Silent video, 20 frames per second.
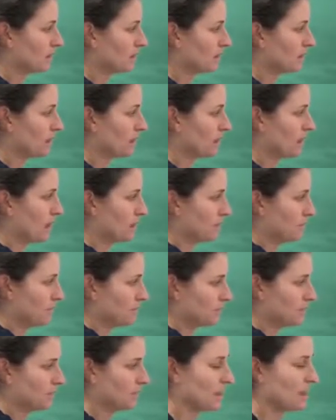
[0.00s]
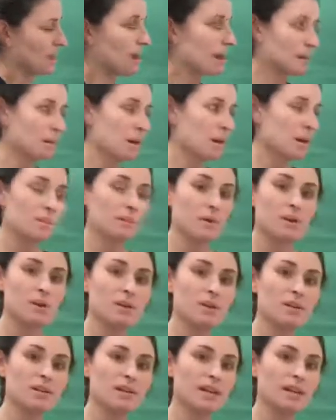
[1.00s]
Okay,
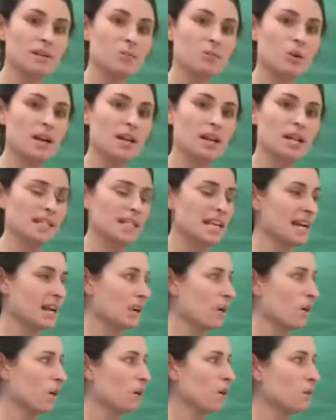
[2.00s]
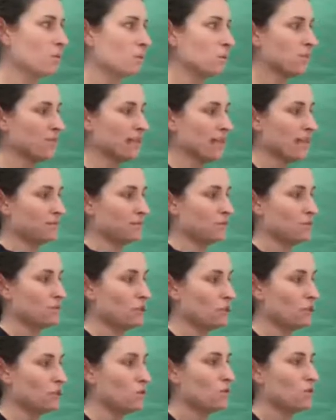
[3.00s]
purple, and what is that called when you have
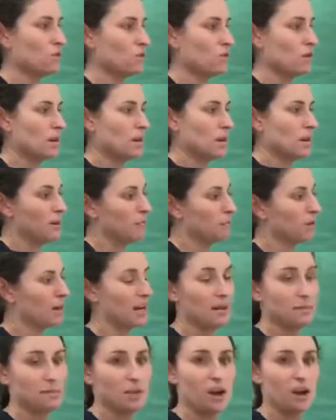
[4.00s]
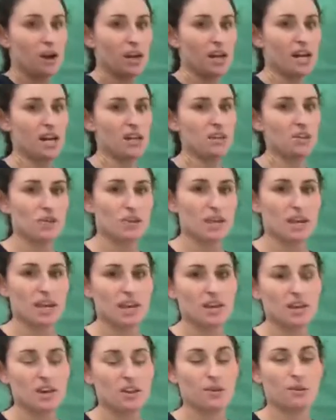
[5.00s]
two primary and you get
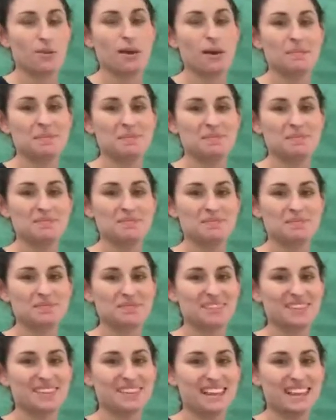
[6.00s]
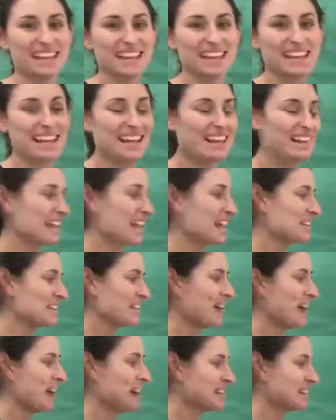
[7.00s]
another one? That's
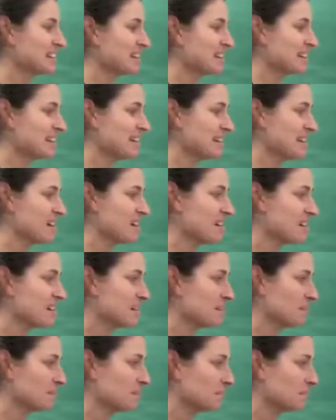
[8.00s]
right, secondary.